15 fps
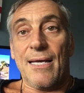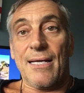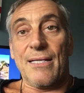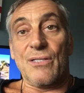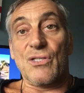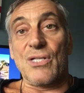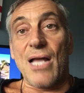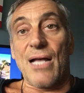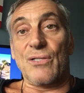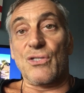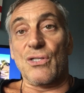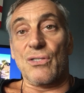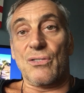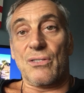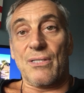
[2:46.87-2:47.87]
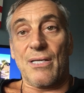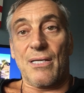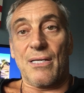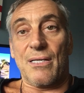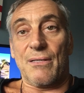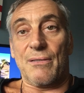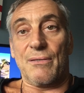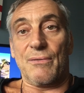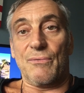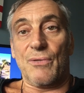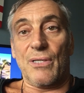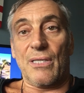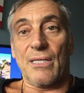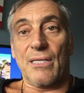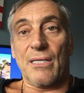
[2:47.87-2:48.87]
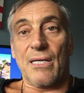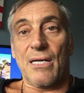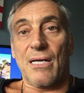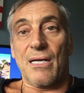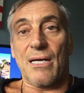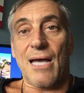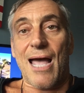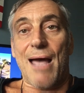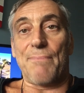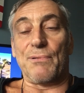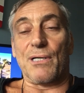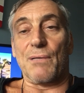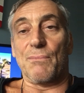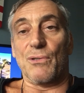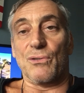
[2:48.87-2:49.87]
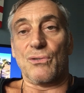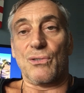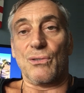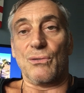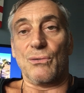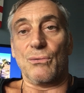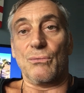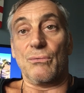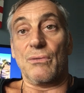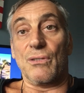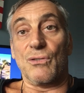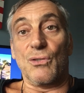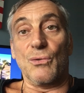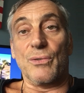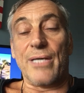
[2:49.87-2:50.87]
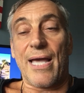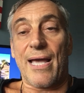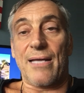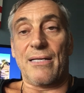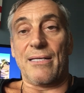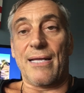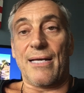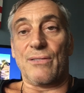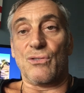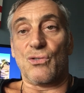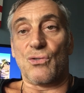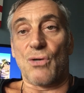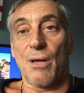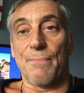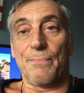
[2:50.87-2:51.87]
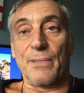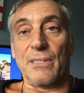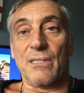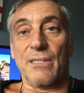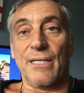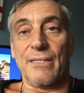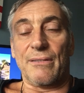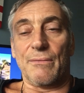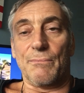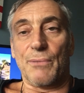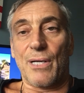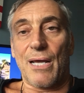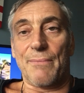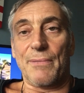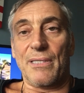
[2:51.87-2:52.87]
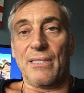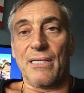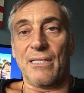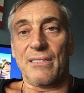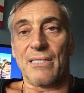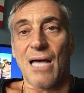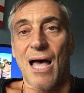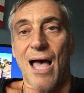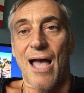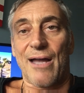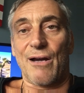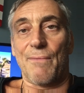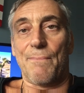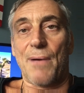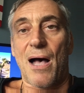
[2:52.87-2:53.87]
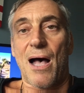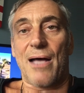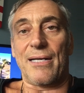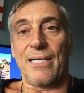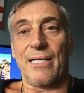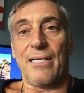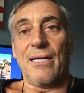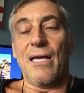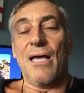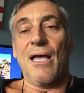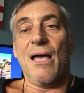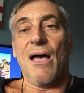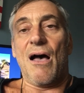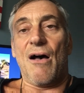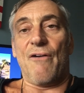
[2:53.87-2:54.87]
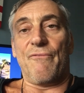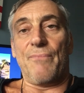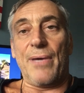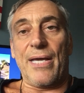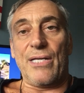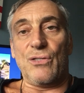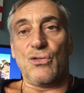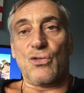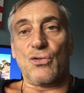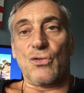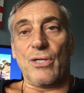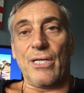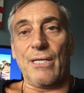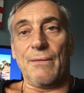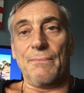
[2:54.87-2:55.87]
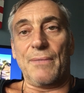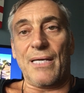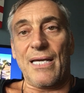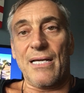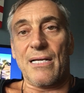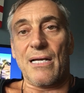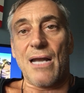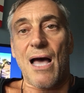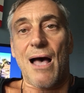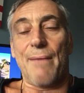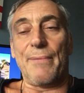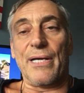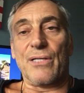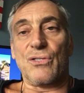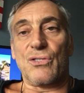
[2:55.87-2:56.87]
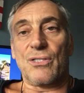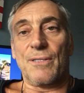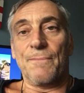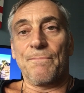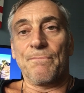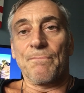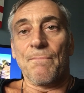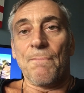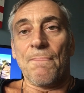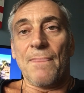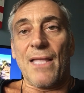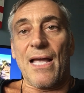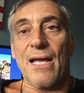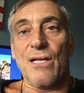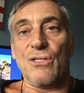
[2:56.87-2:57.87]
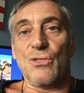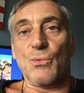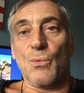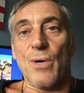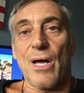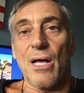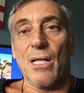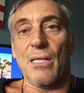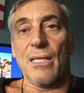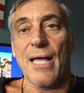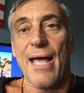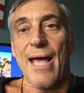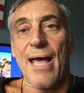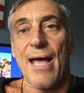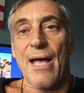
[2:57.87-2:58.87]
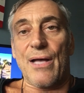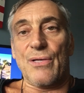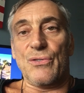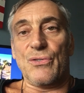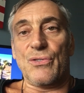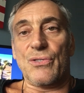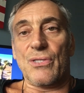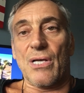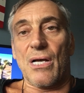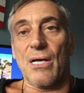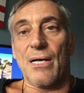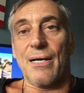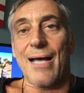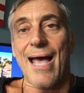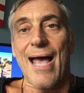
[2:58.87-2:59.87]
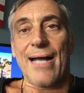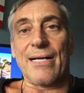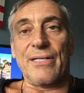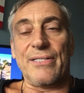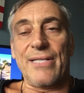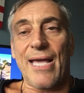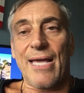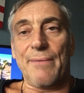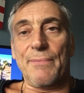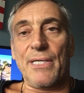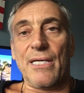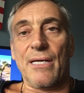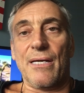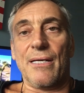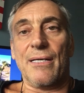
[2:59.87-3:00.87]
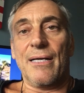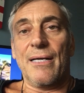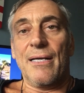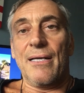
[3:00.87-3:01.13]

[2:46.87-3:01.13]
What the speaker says: and it's not just really applicable to the two candidates, Trump and Clinton, but I mean the entire body of mainstream economics, as well as academia,